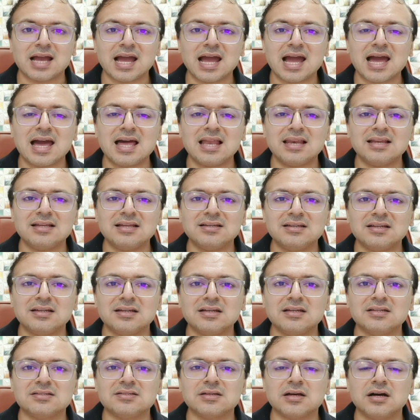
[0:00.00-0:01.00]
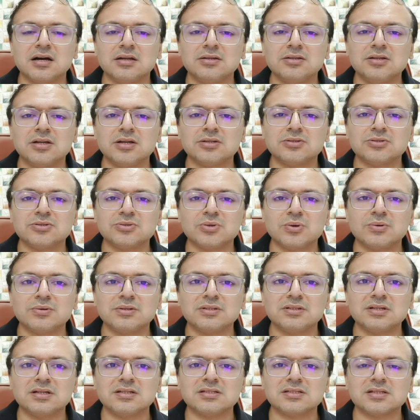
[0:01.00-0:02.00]
Alan is a
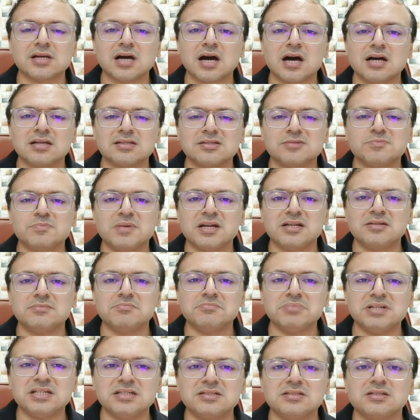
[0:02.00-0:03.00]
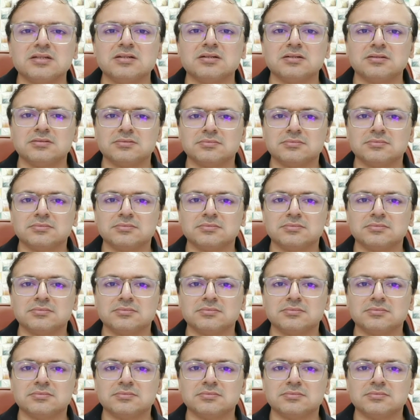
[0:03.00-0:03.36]
notorious husband beater.